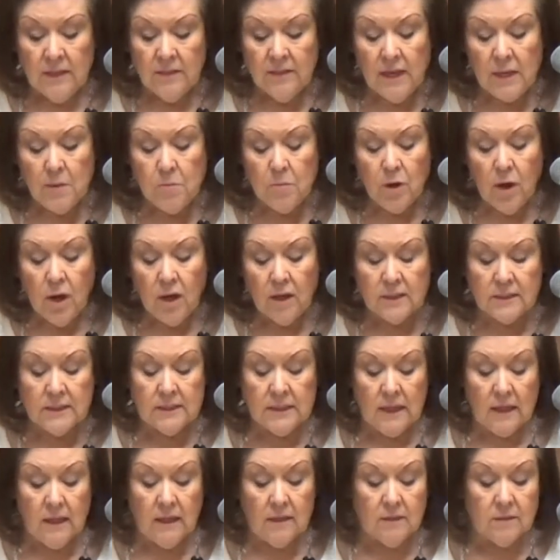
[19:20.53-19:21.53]
They
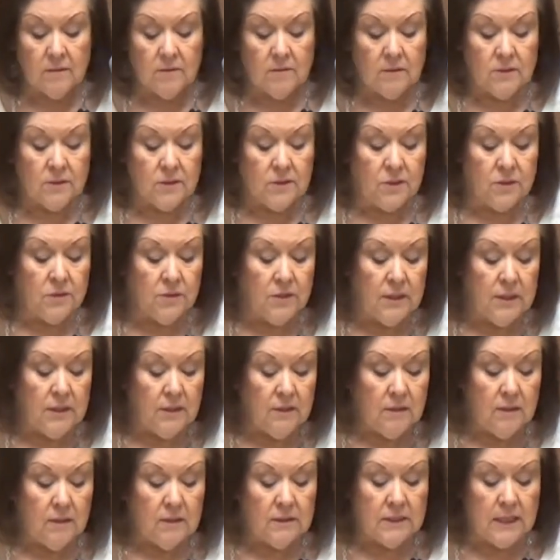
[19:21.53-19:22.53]
brought uh, to
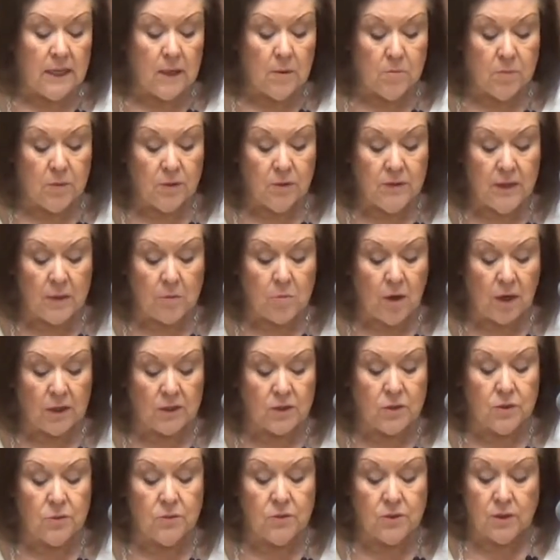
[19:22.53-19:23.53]
the temple, they
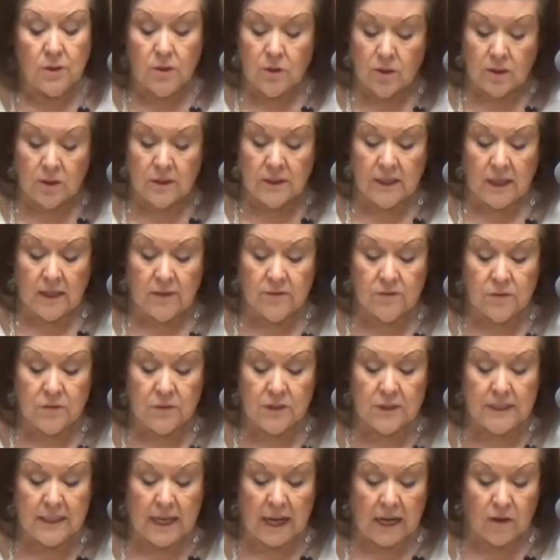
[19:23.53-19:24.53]
brought two turtle doves
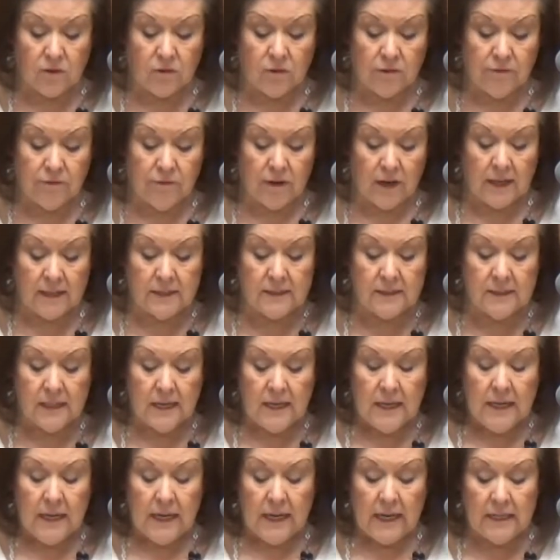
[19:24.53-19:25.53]
for
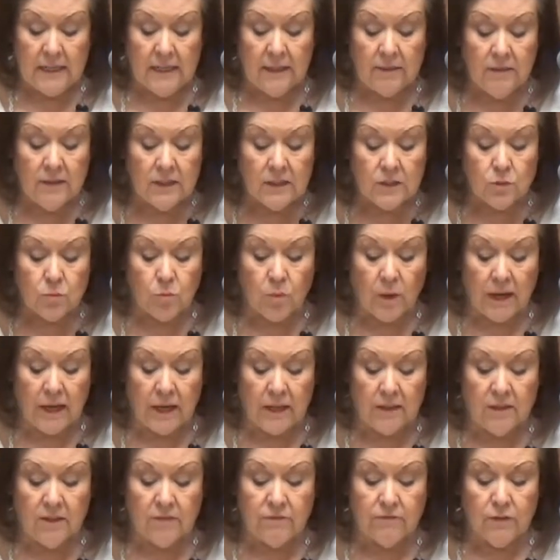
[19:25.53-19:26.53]
sacrifice, and in this
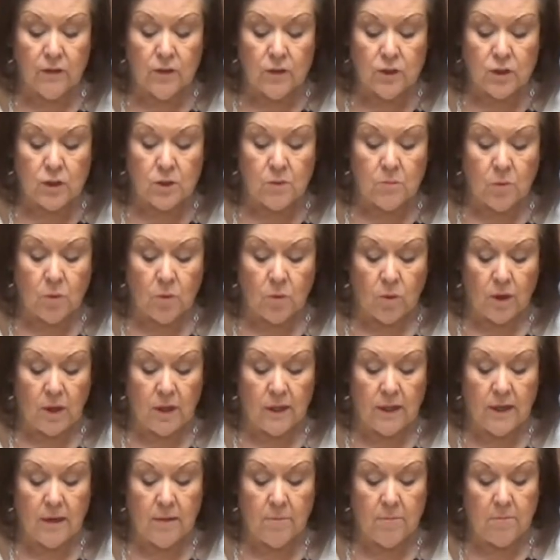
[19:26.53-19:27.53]
way, the
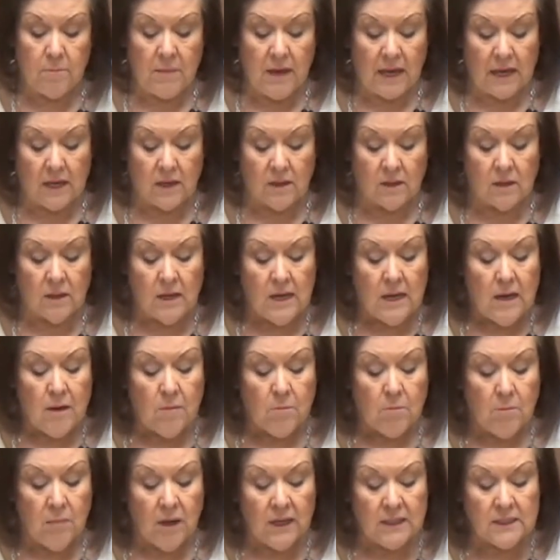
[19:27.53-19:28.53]
firstborn male
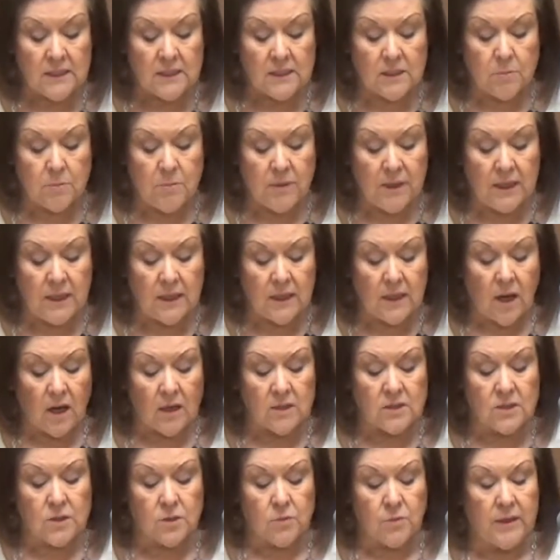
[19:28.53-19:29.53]
must be
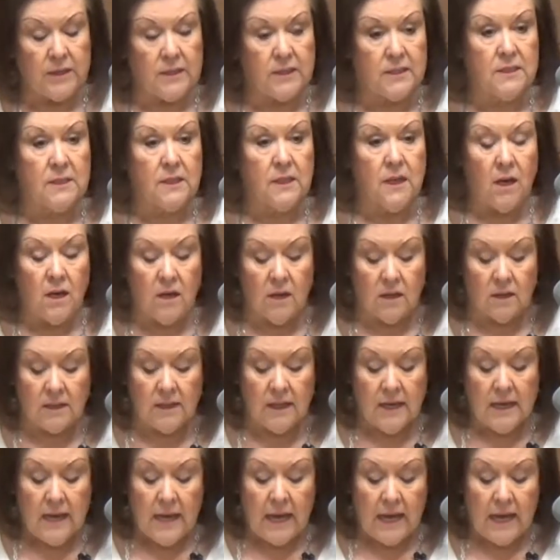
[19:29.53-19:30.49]
consecrated to God